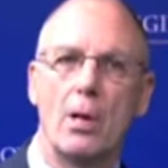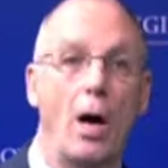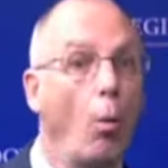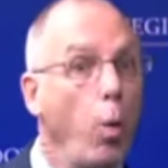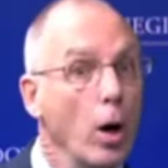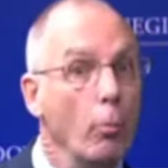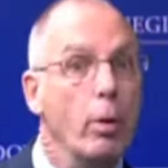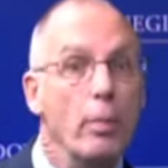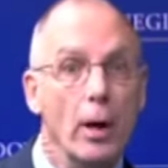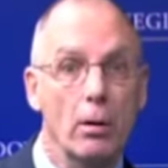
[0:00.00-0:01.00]
a
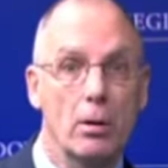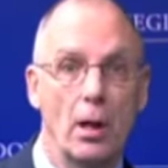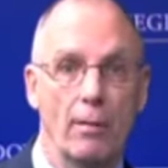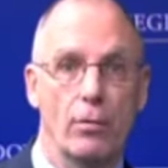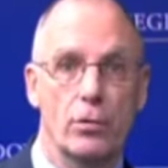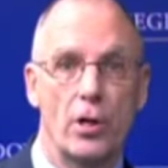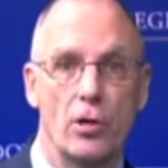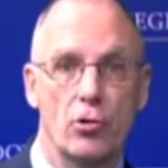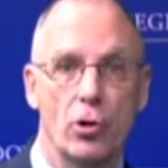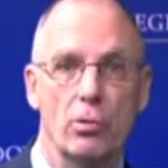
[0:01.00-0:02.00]
well-prepared
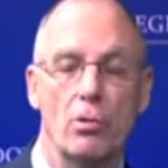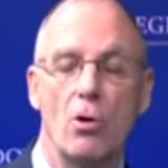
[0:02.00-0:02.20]
conversation